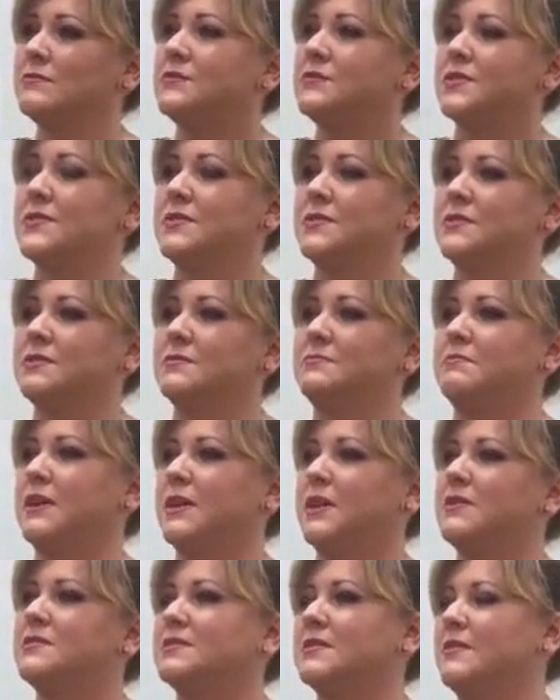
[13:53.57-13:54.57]
just
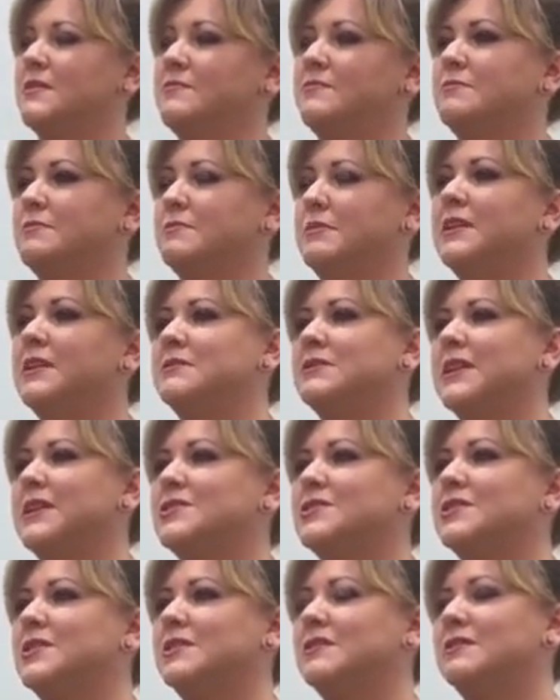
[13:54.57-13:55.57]
because I've been
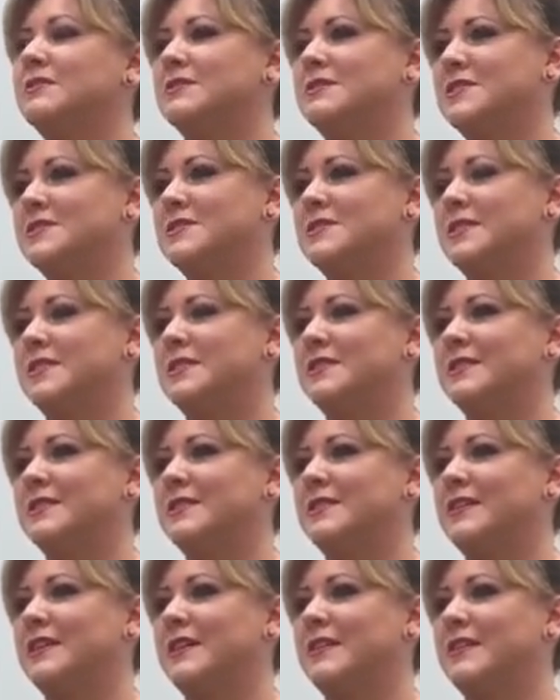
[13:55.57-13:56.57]
teaching a lot this year,
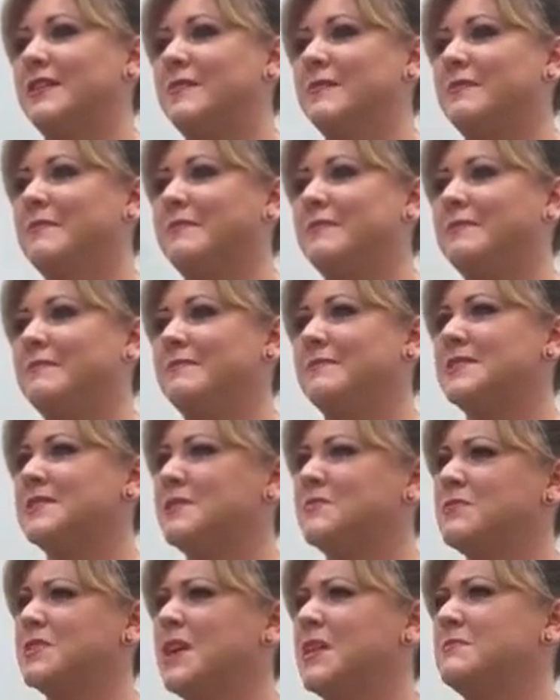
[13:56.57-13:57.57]
and
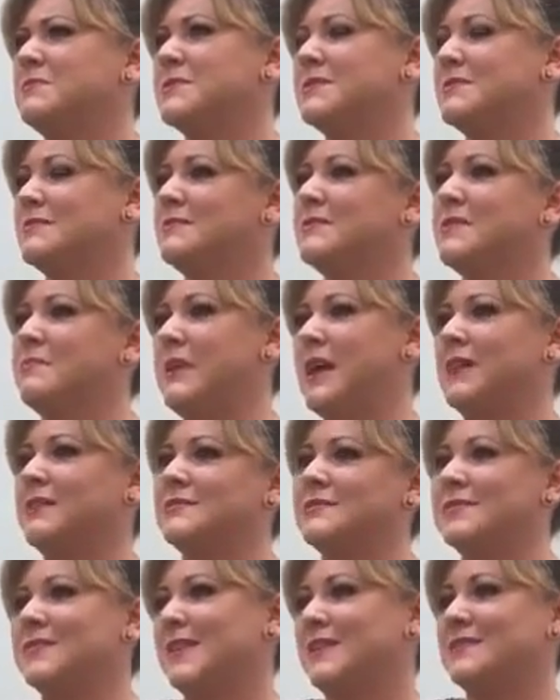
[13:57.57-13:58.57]
sometimes the
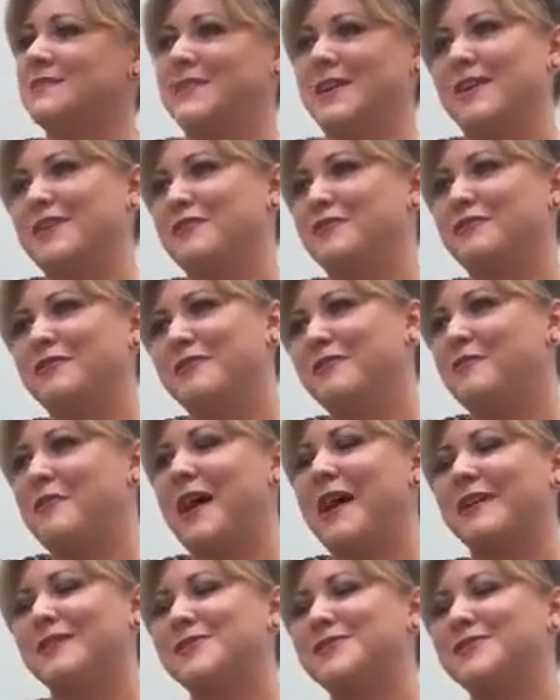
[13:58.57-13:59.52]
balance gets out of whack.